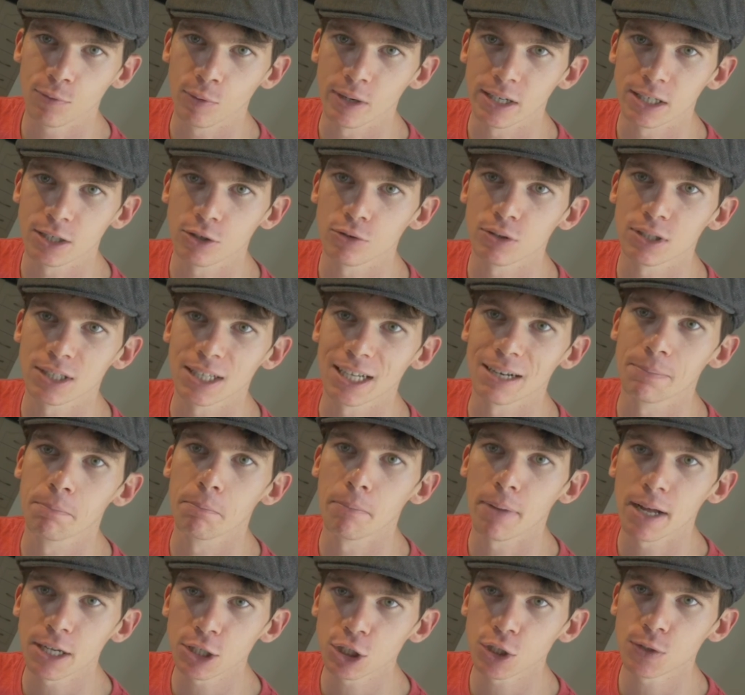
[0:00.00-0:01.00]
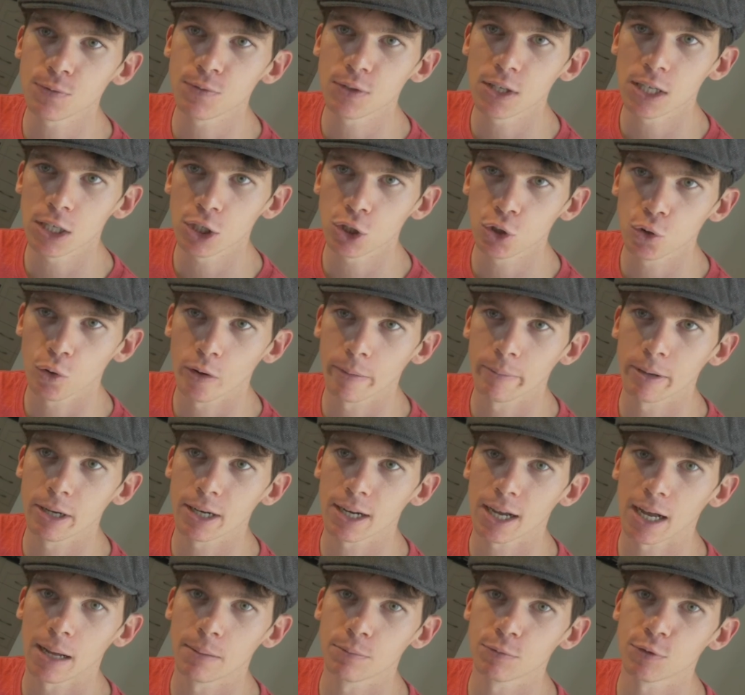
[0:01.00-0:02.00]
Winter is that much of the
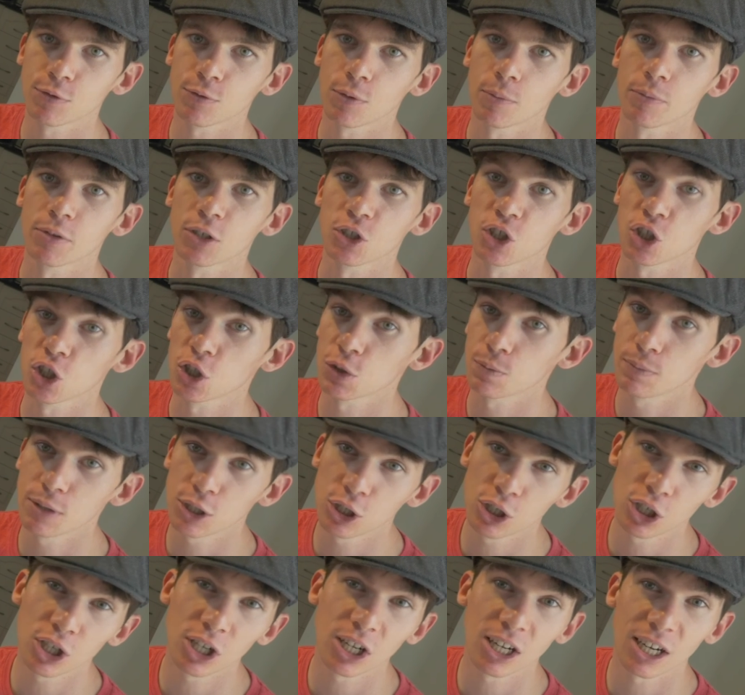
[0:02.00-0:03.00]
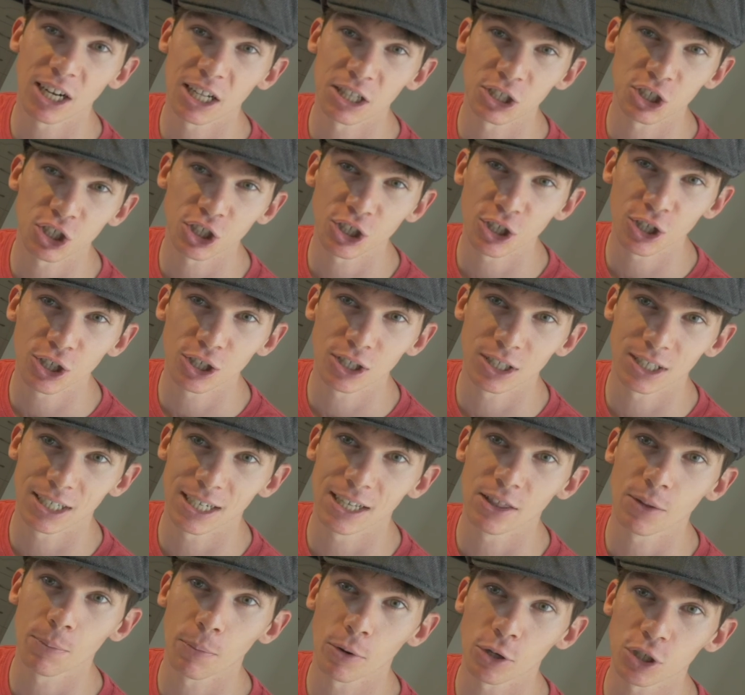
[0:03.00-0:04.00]
enjoyment comes from the suspicion and
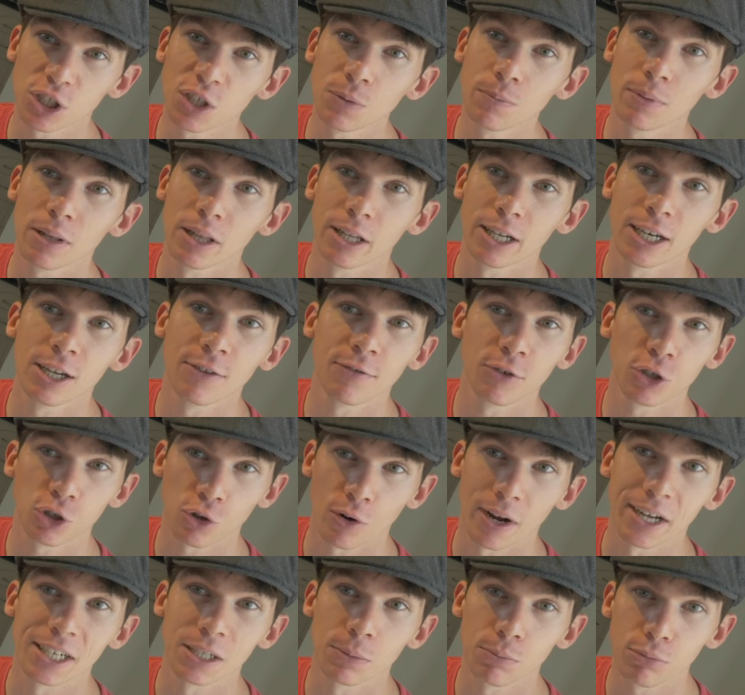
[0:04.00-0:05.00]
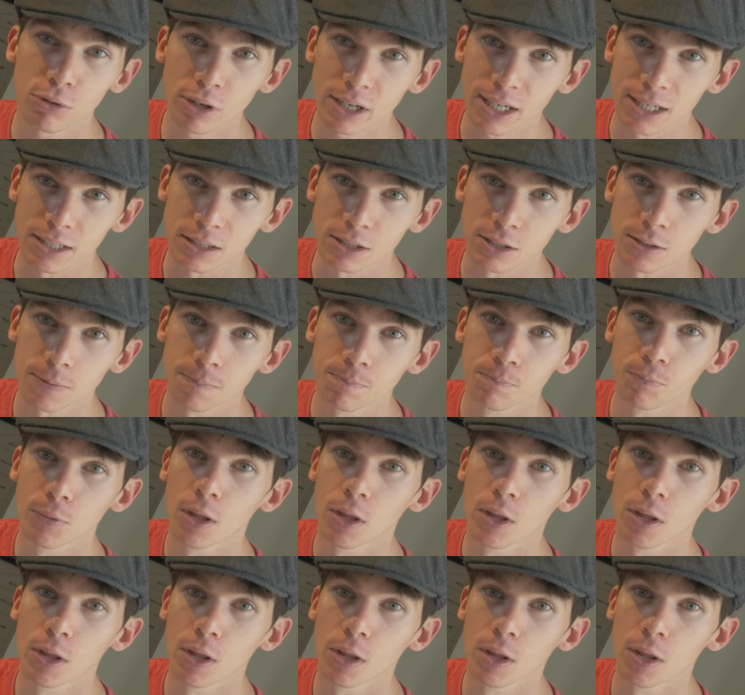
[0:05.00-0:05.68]
uncertainty the possibility of a traitor brings.